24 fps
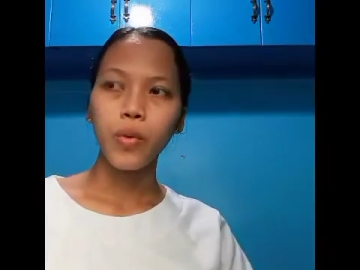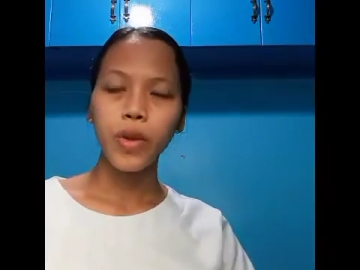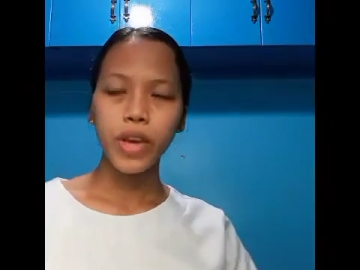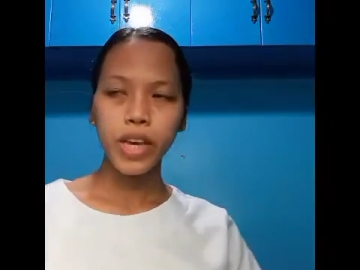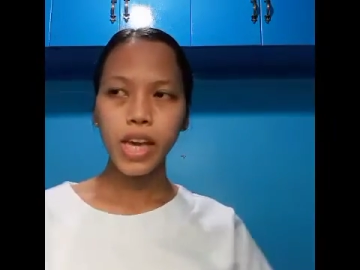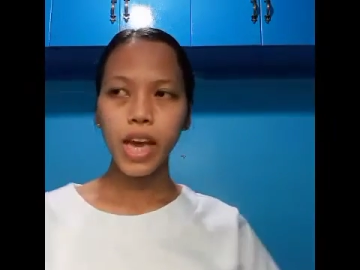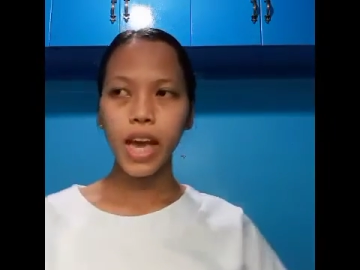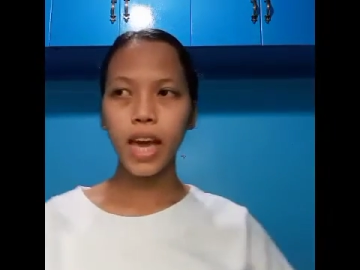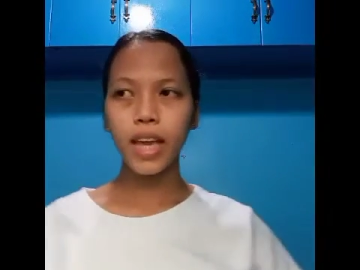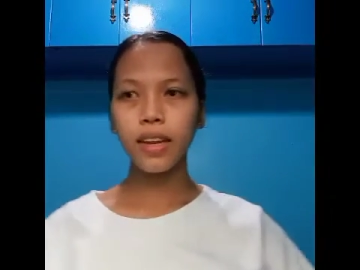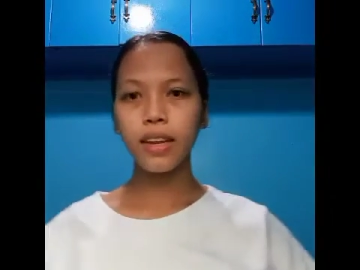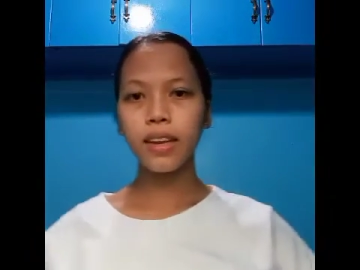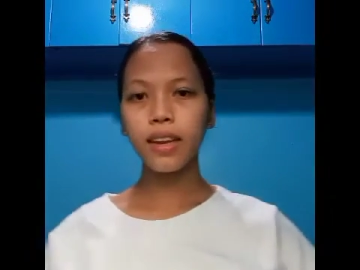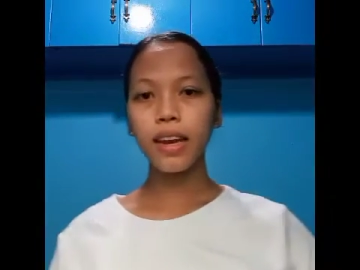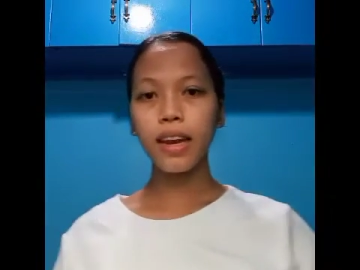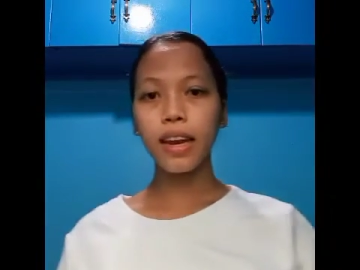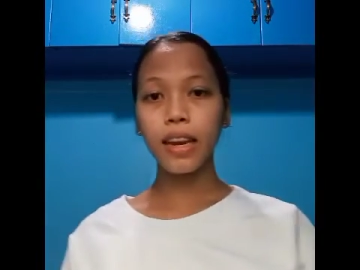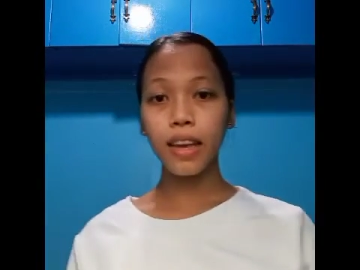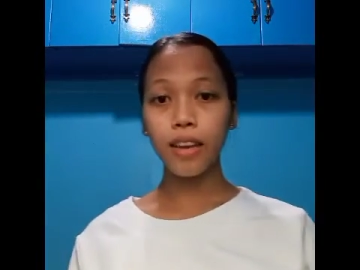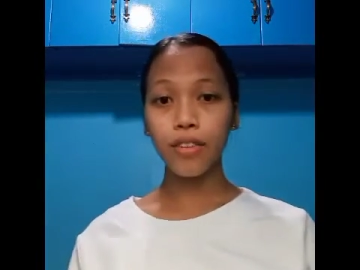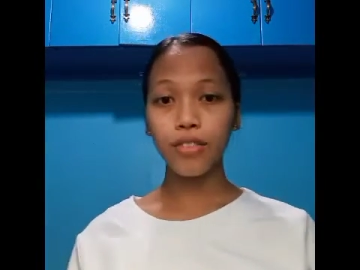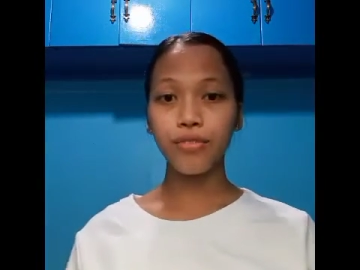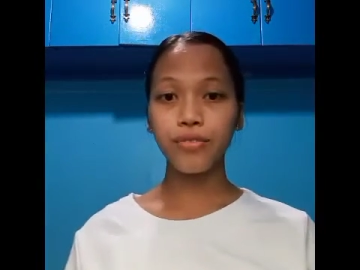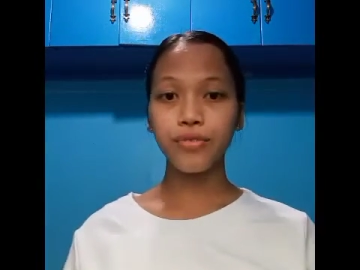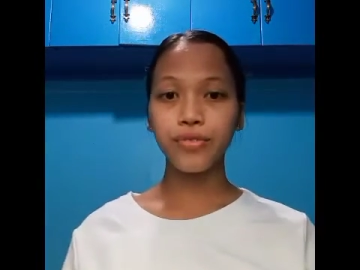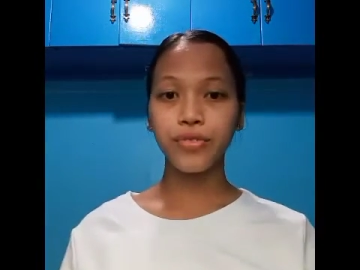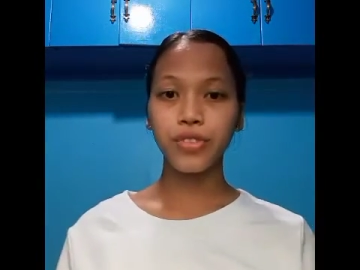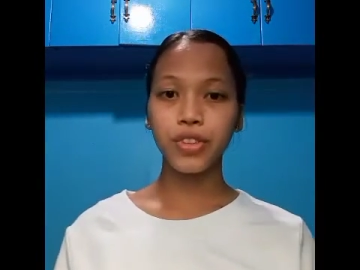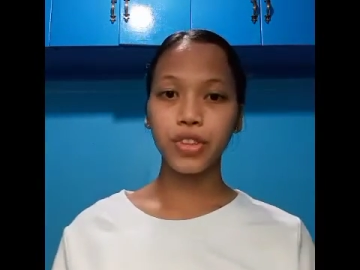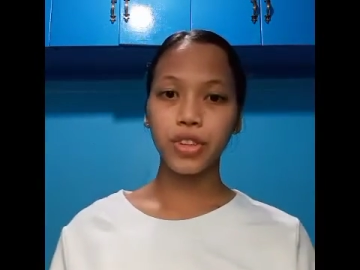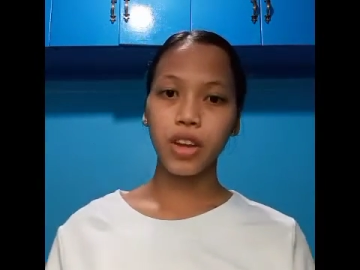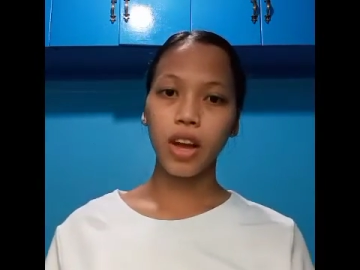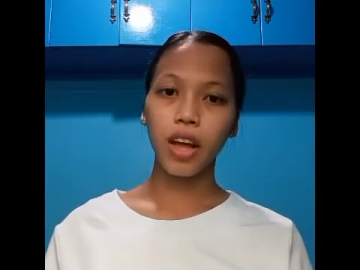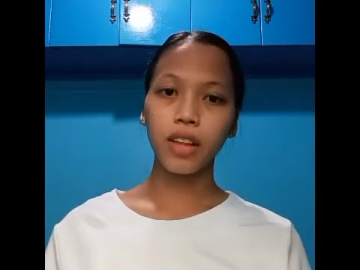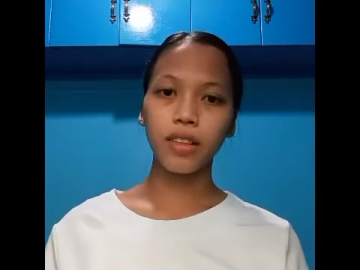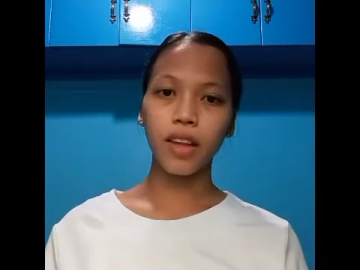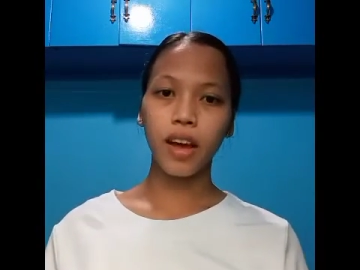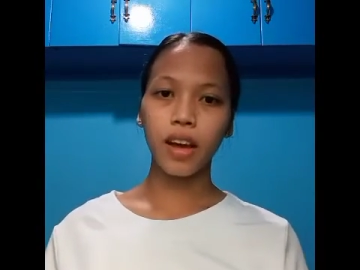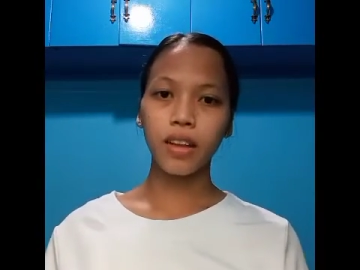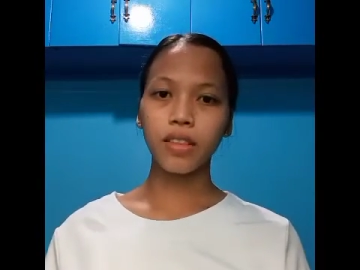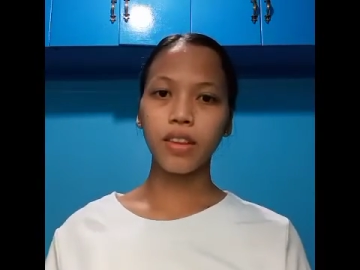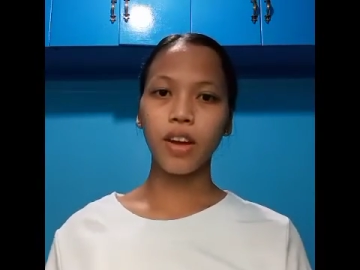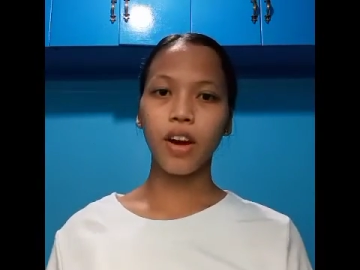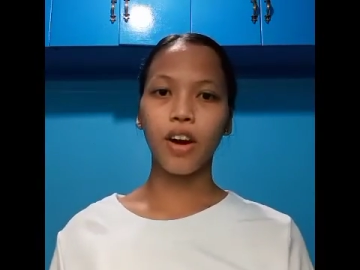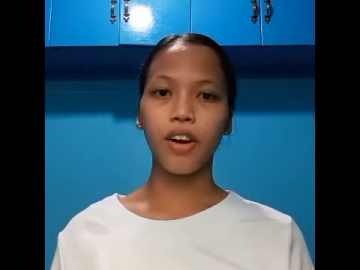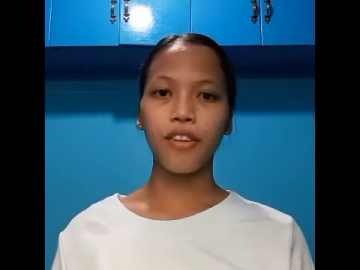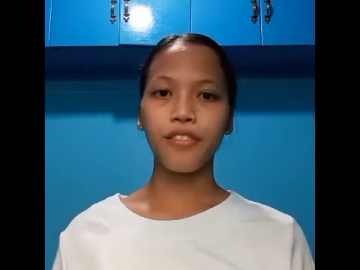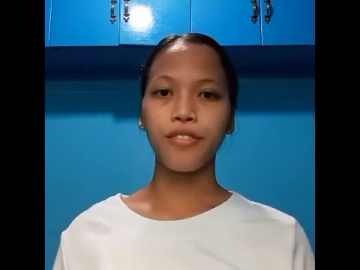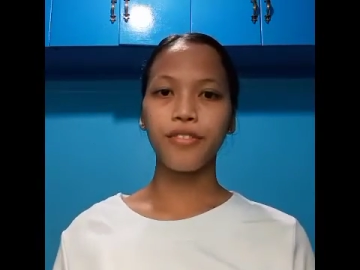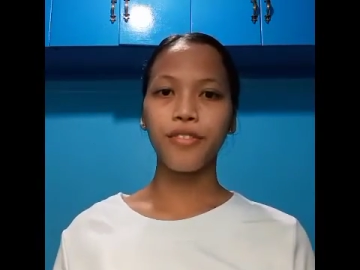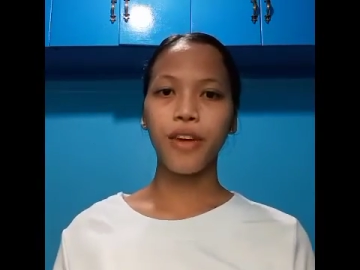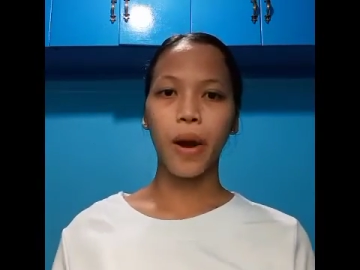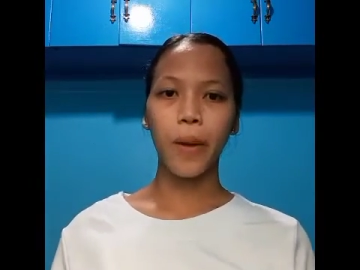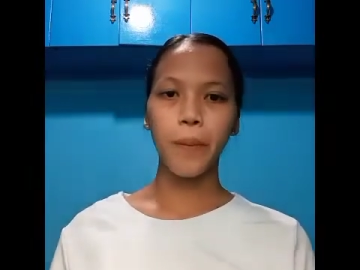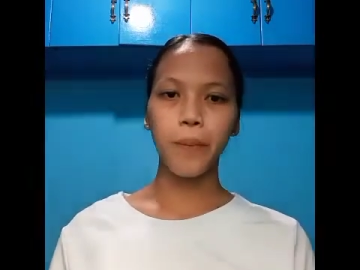we can lift a lot of